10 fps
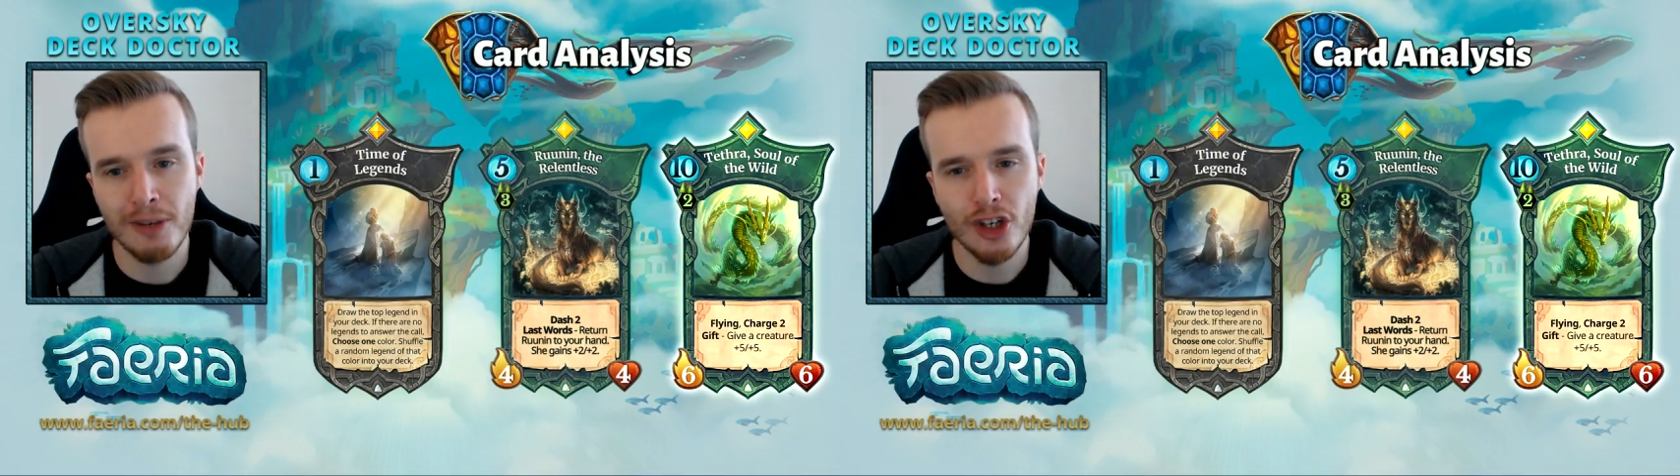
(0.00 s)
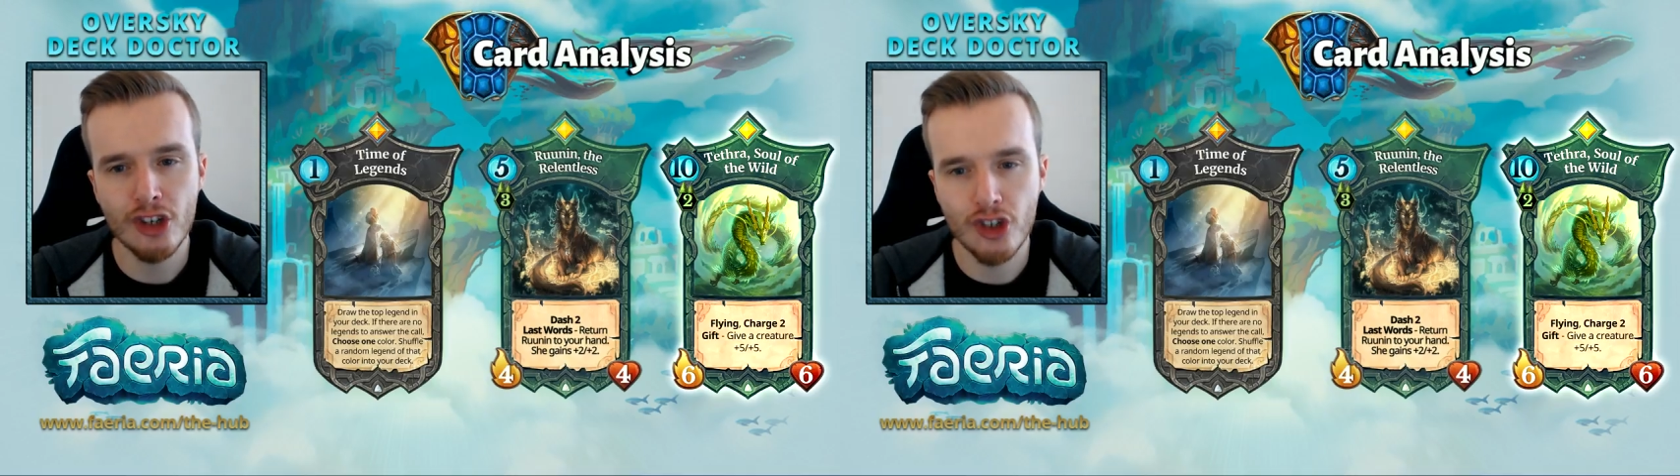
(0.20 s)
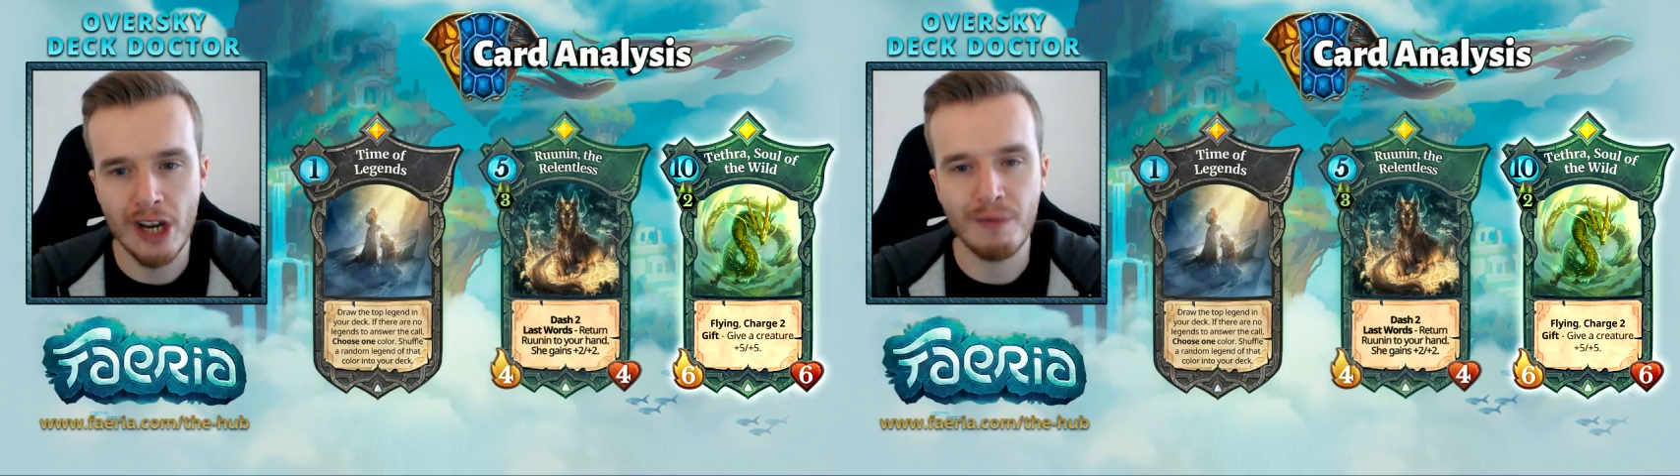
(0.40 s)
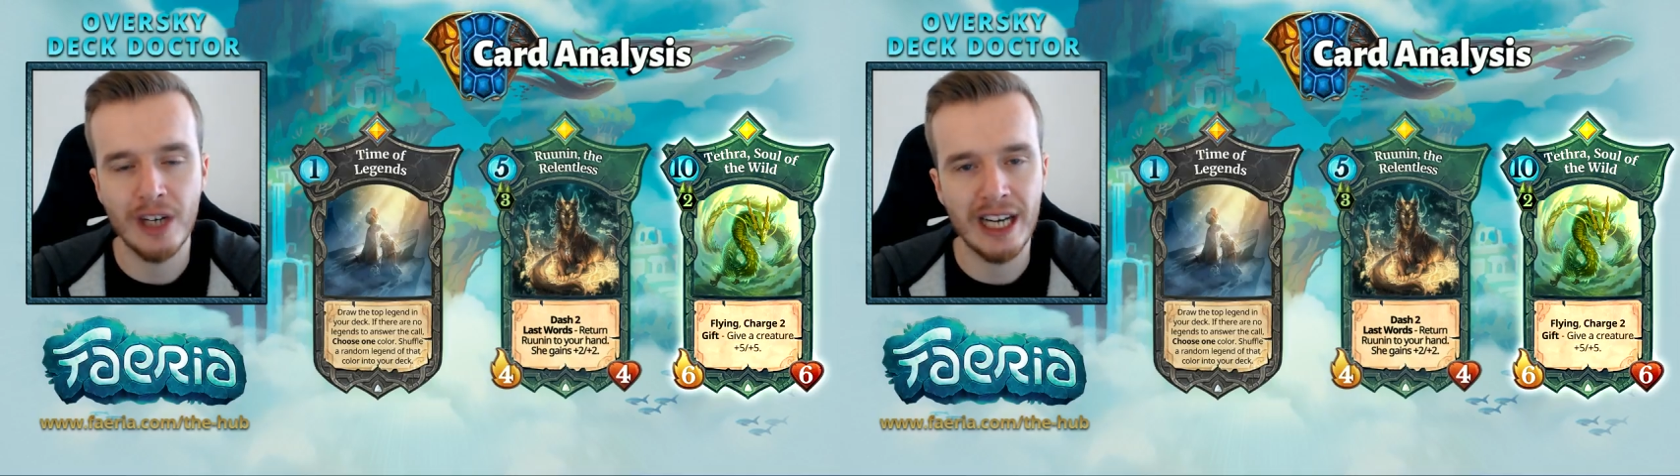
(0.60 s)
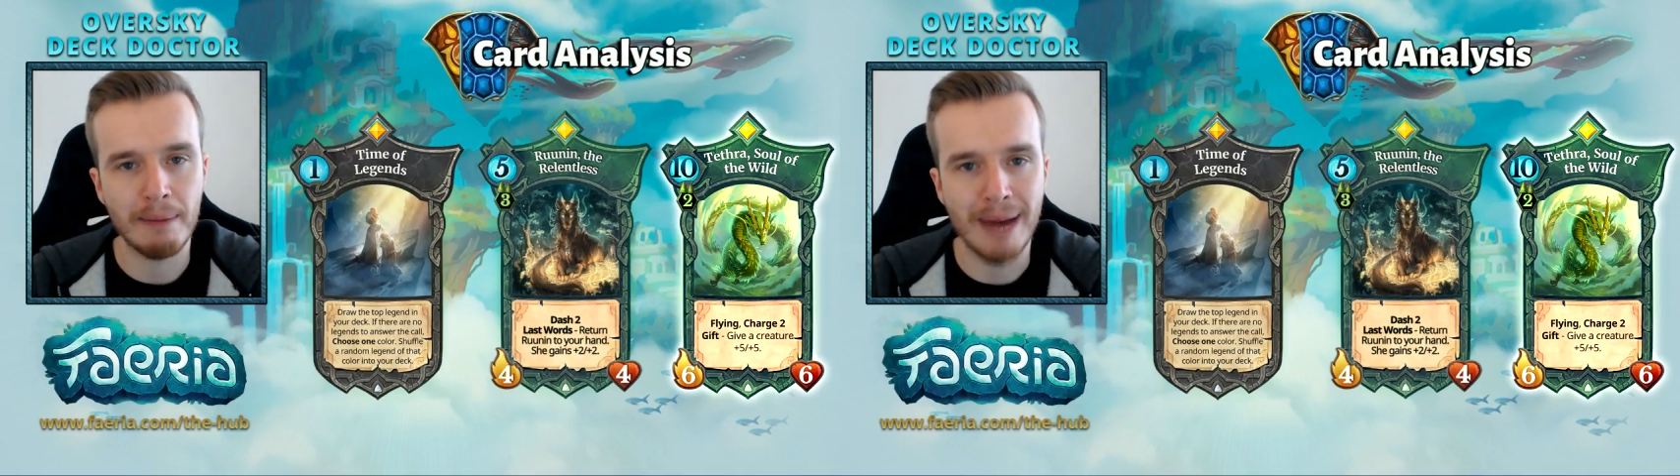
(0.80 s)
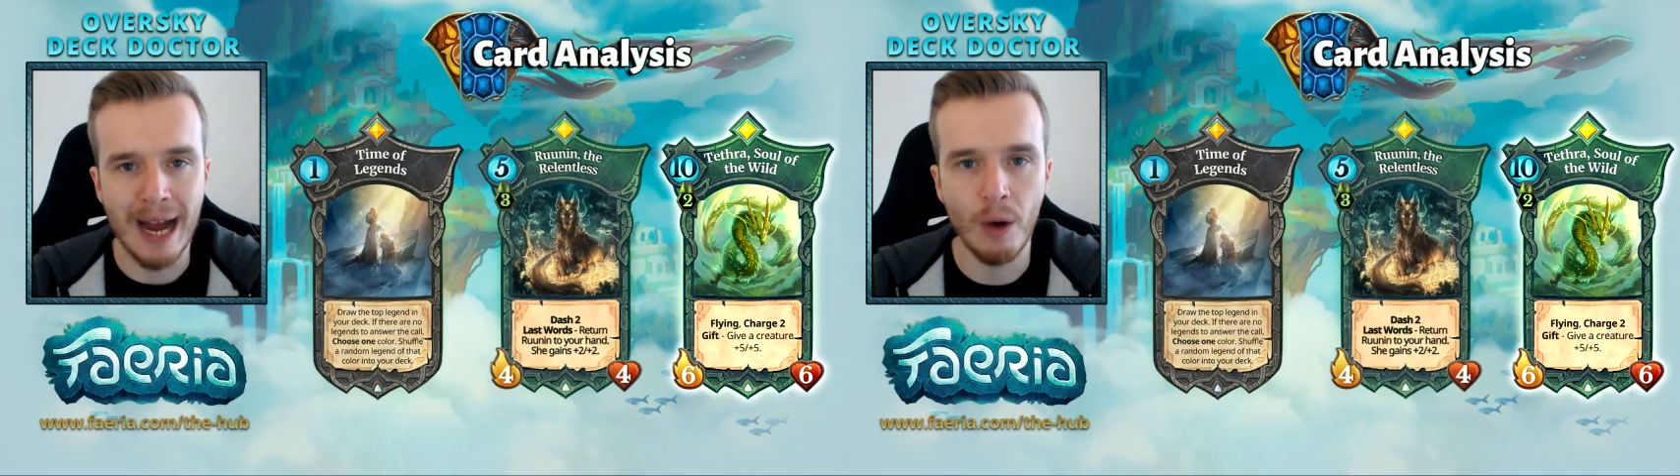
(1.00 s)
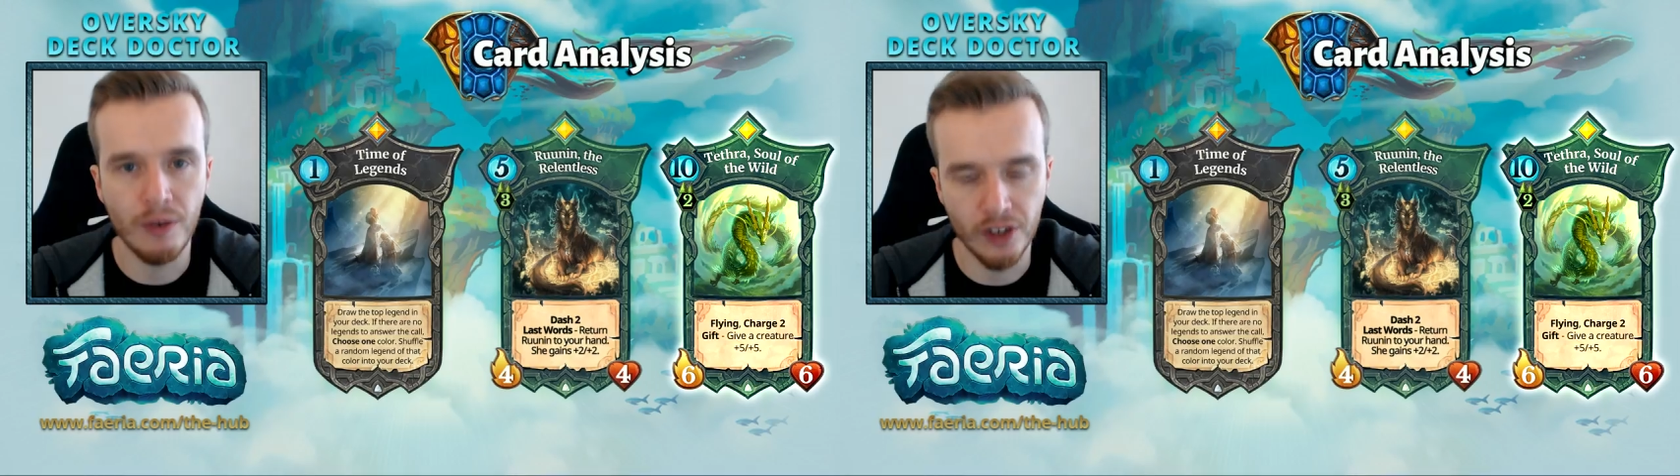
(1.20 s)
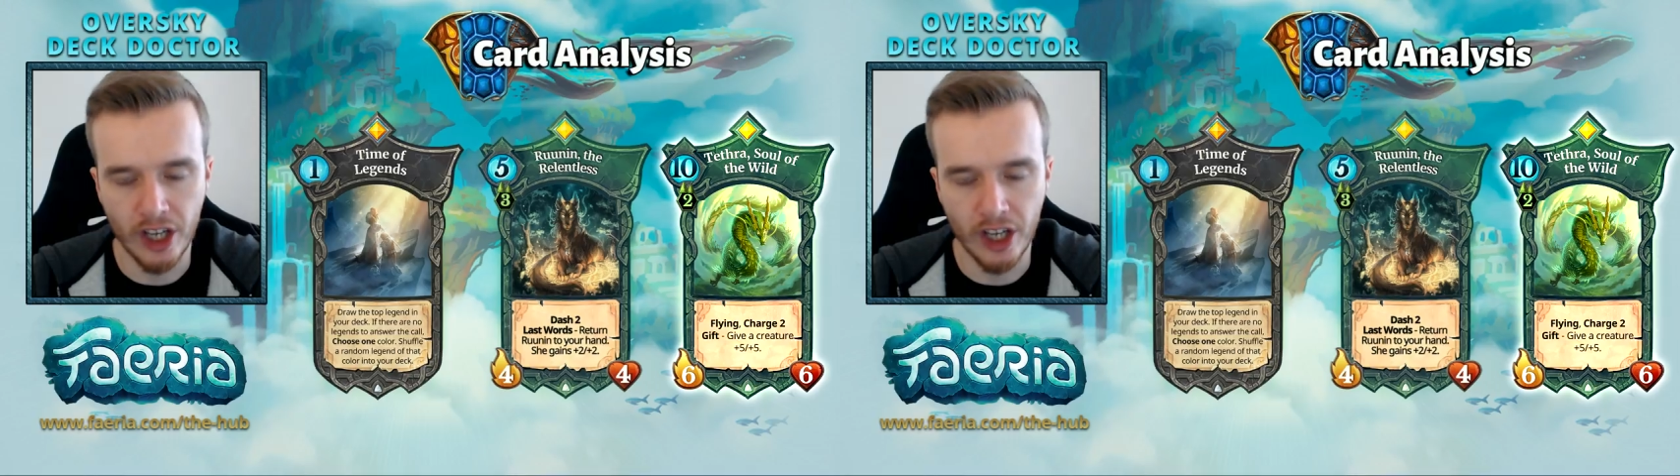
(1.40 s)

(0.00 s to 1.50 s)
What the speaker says: and just generally a powerful